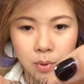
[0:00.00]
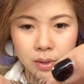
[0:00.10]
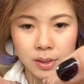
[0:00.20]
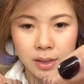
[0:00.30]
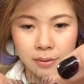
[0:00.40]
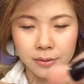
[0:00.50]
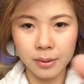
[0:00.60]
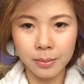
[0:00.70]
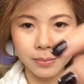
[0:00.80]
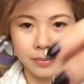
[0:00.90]
more stiff.
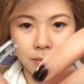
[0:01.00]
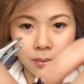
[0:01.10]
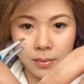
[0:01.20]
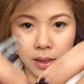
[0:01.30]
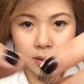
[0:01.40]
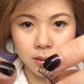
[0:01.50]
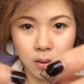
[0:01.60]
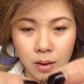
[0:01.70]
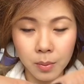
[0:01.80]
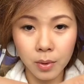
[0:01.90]

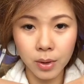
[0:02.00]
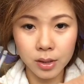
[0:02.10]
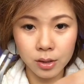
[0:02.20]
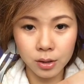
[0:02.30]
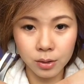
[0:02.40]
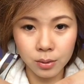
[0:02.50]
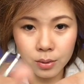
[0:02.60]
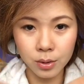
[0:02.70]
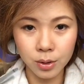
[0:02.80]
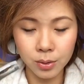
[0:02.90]
So I'm going
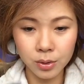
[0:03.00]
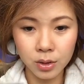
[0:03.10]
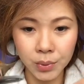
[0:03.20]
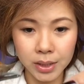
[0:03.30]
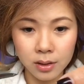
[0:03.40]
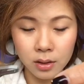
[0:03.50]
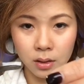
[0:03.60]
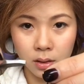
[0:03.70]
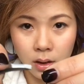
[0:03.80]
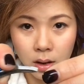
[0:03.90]
to use a tweezer
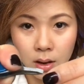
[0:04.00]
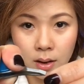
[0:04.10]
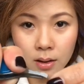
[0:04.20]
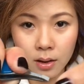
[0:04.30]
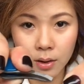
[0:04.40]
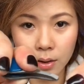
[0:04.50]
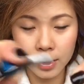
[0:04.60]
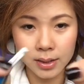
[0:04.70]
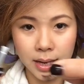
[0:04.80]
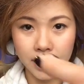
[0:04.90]
you're
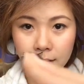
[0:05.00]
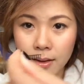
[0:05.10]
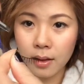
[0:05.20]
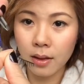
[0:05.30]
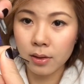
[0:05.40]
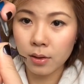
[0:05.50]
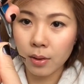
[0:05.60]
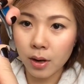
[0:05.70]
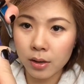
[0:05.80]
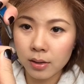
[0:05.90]
gonna take, so
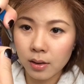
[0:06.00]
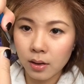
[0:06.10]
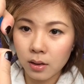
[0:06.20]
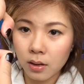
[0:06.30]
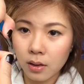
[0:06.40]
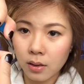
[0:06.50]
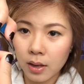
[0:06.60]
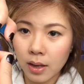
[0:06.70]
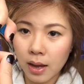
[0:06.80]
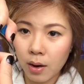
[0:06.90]
there's
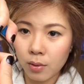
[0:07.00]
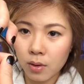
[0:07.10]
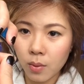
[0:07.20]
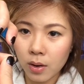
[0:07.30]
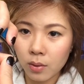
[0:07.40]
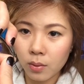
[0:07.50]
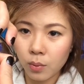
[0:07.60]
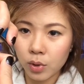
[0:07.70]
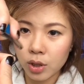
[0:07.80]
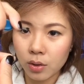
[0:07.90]
the outer one,
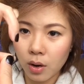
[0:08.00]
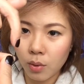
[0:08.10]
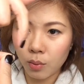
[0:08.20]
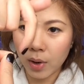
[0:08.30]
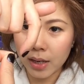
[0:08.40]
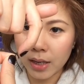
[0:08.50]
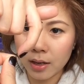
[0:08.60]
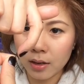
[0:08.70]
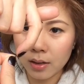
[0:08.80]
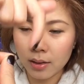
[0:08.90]
which is right
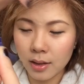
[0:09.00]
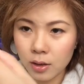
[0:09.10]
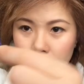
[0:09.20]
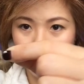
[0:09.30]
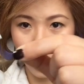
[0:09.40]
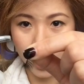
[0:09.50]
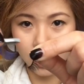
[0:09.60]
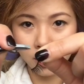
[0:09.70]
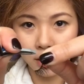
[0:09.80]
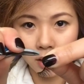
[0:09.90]
here, there's the
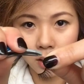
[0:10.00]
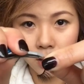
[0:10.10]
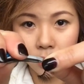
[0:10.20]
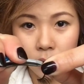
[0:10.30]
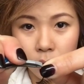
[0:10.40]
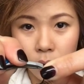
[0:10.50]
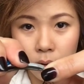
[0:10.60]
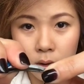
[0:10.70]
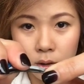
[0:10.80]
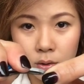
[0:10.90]
wire. So you're
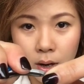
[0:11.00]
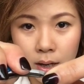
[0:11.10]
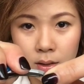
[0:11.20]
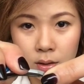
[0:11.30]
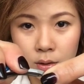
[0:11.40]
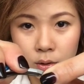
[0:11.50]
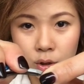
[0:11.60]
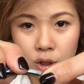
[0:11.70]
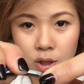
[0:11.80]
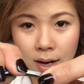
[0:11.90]
gonna try to
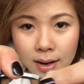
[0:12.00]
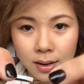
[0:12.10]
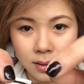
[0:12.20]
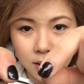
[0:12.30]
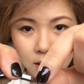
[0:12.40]
shed it,